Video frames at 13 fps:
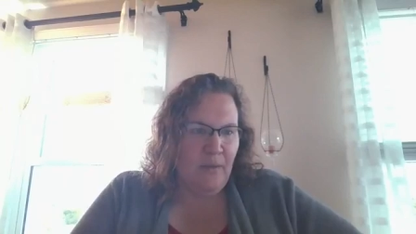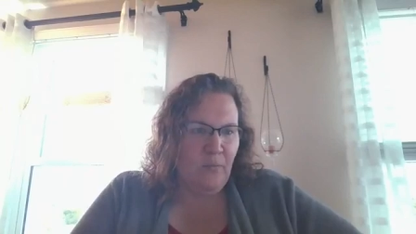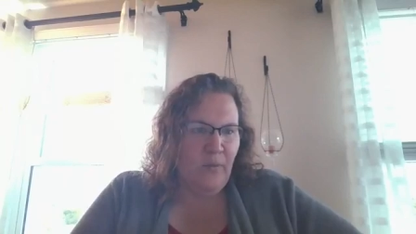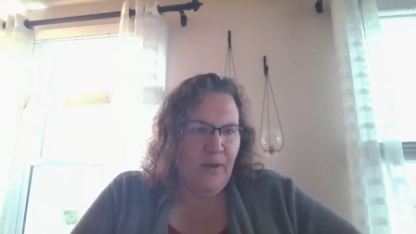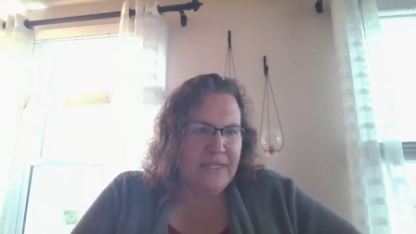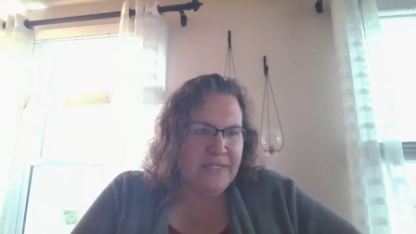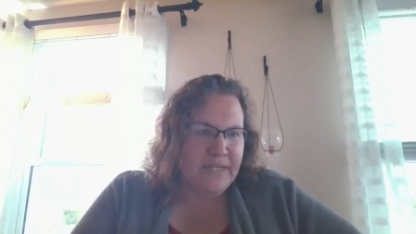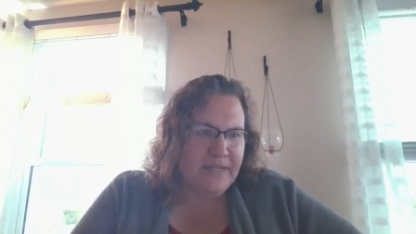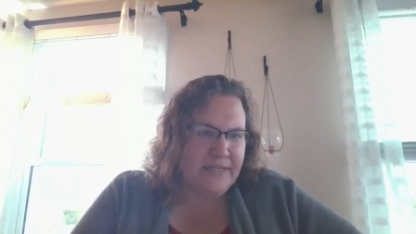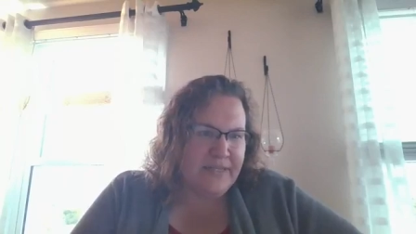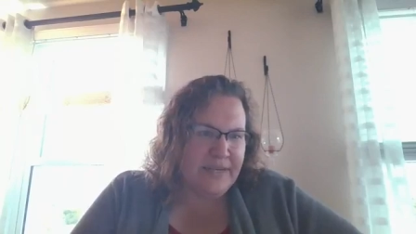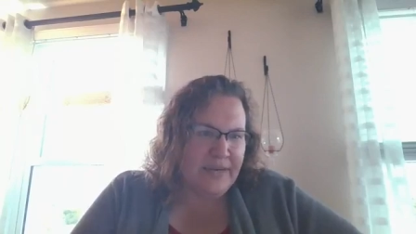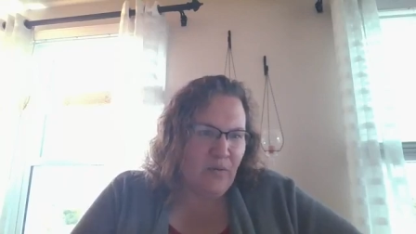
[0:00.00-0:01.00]
Um, Wendy,
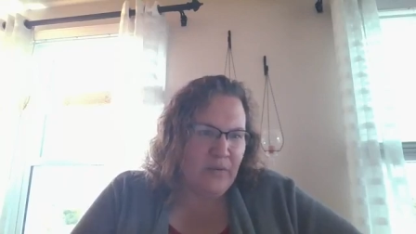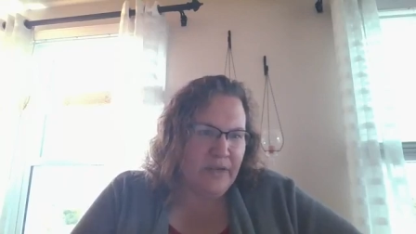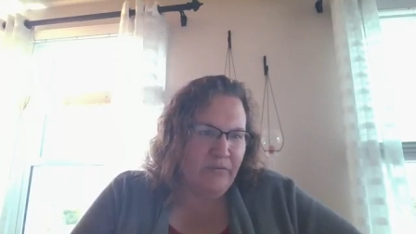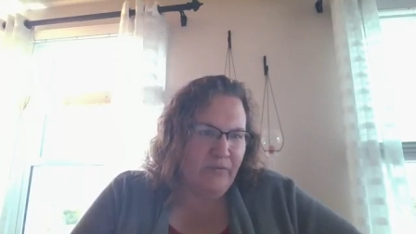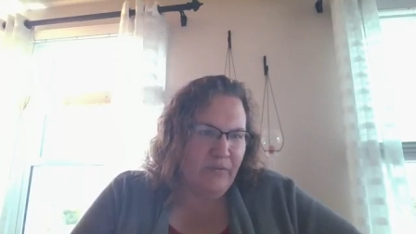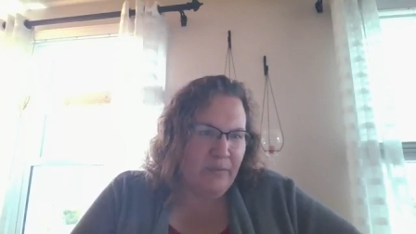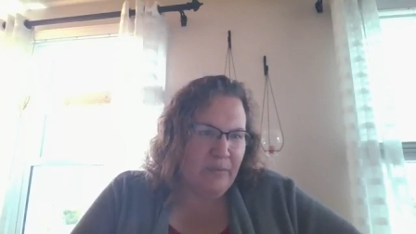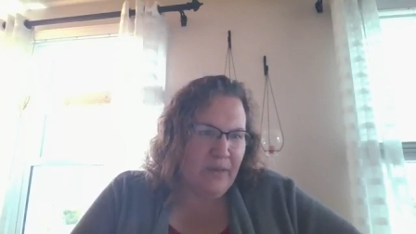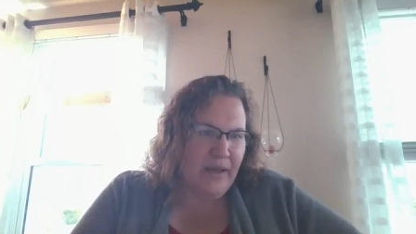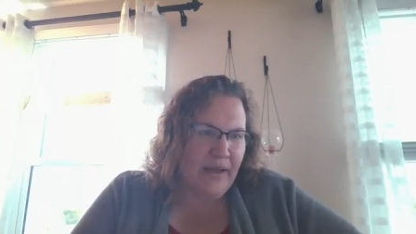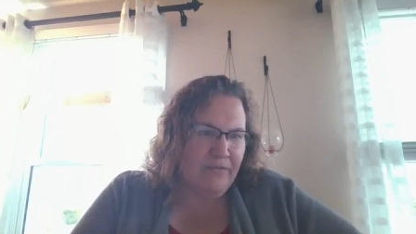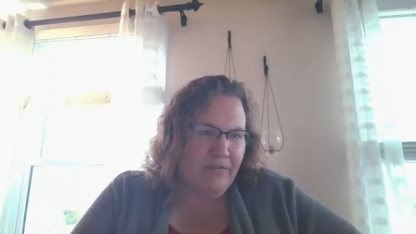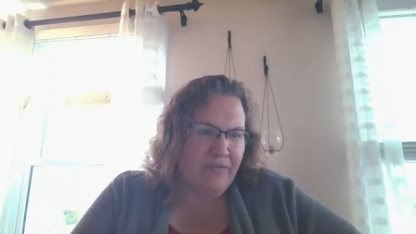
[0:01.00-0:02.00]
let's see, only if we
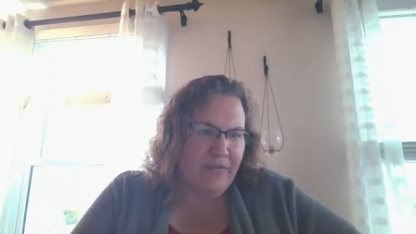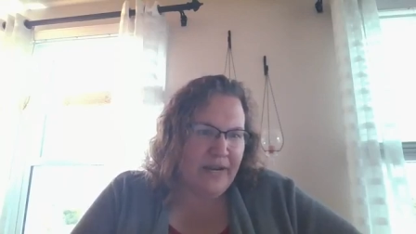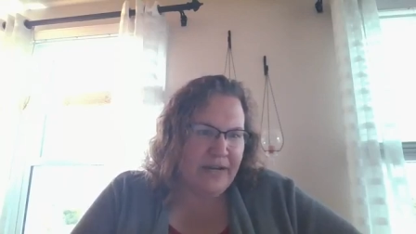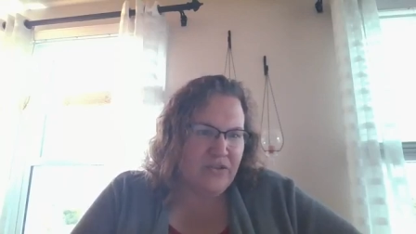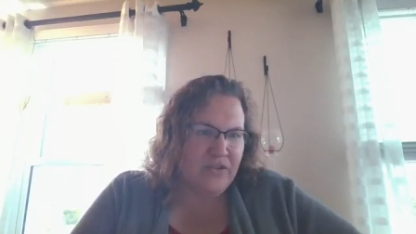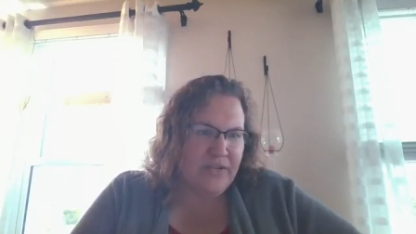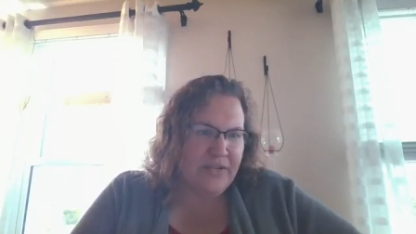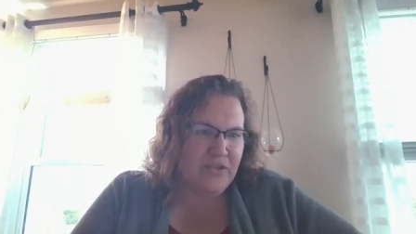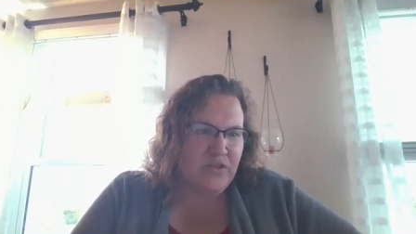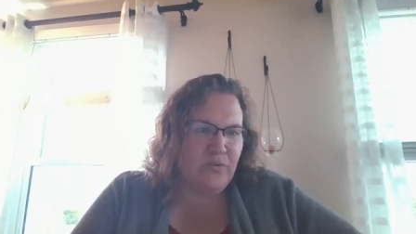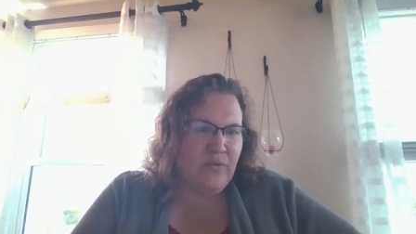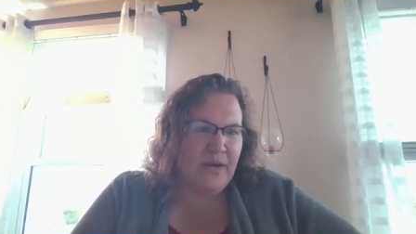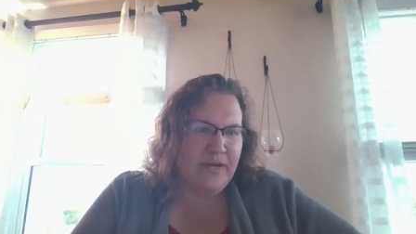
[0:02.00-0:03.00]
applied for financial
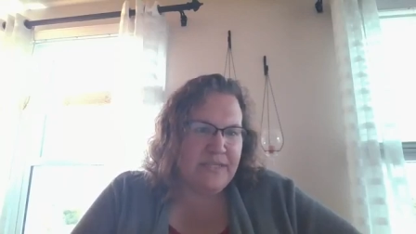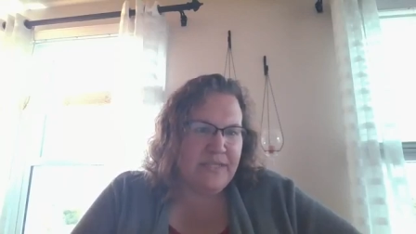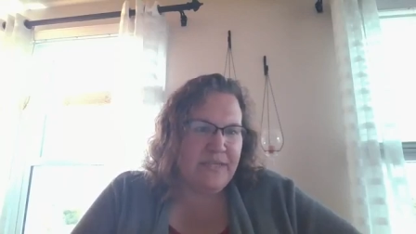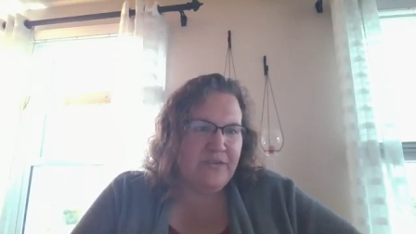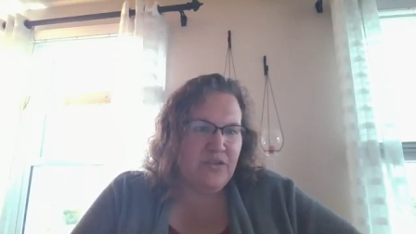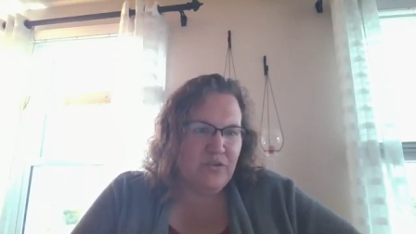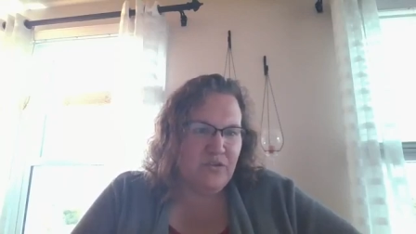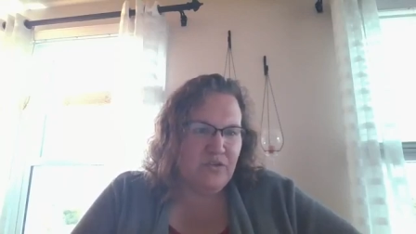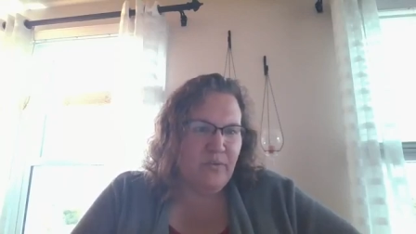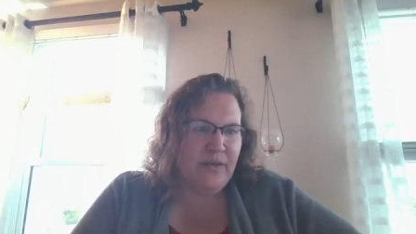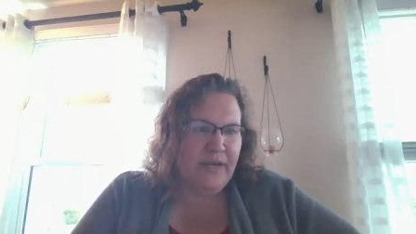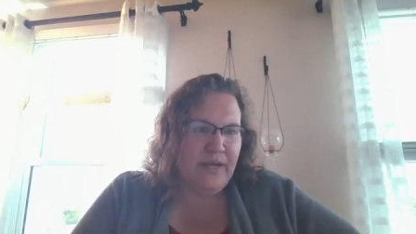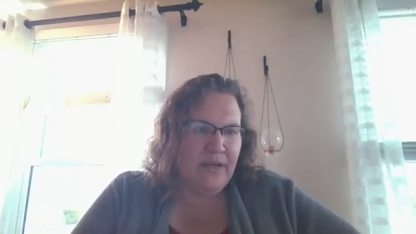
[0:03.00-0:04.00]
aid 219,
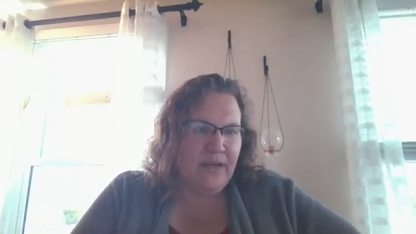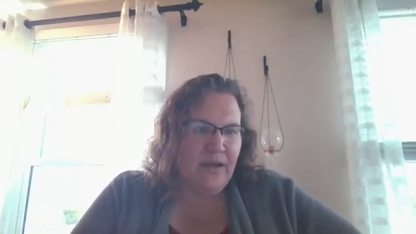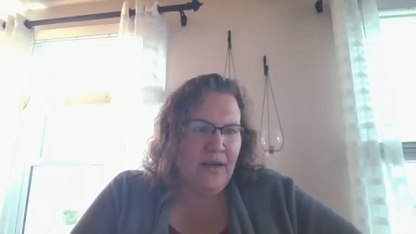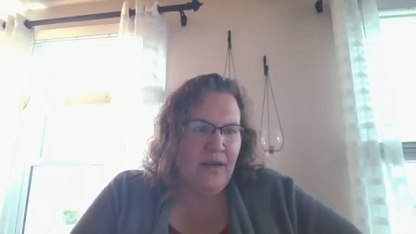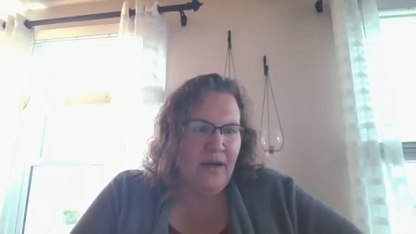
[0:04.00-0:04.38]
220.